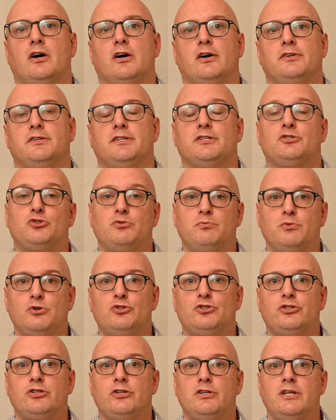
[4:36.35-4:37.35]
on
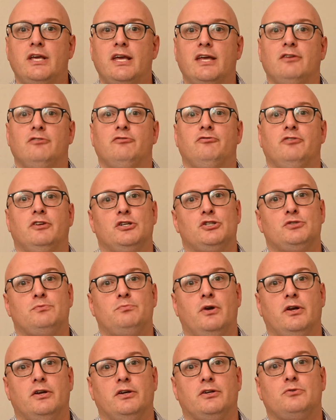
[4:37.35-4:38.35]
distribution and finished
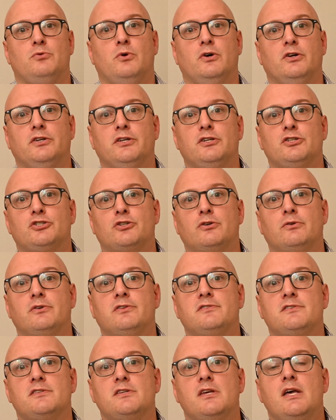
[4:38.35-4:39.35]
product quality
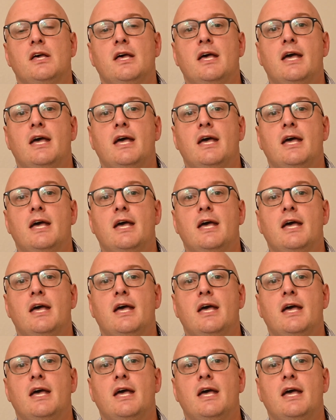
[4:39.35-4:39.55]
assurance